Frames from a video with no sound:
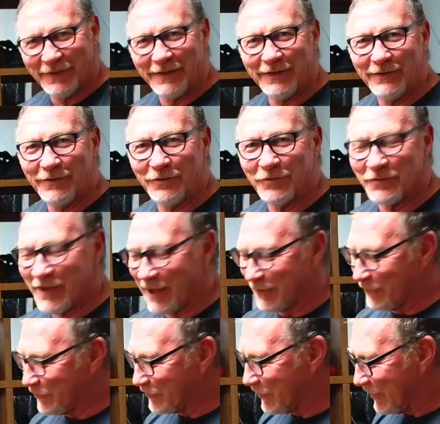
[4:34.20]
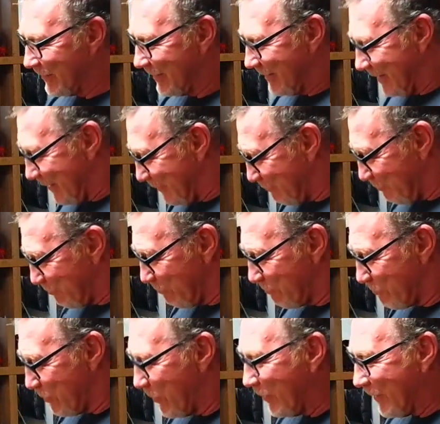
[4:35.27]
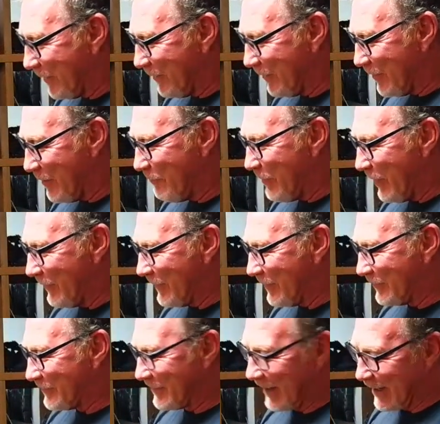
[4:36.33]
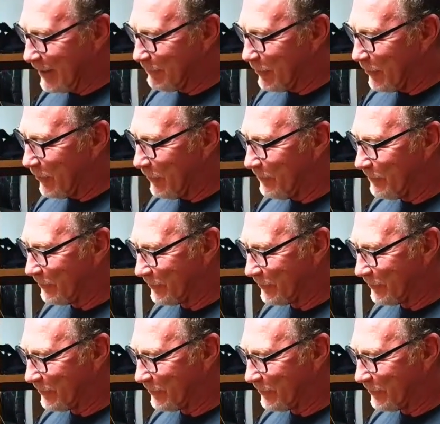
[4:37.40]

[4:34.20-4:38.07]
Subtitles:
need to use handles. And putting it up on this table,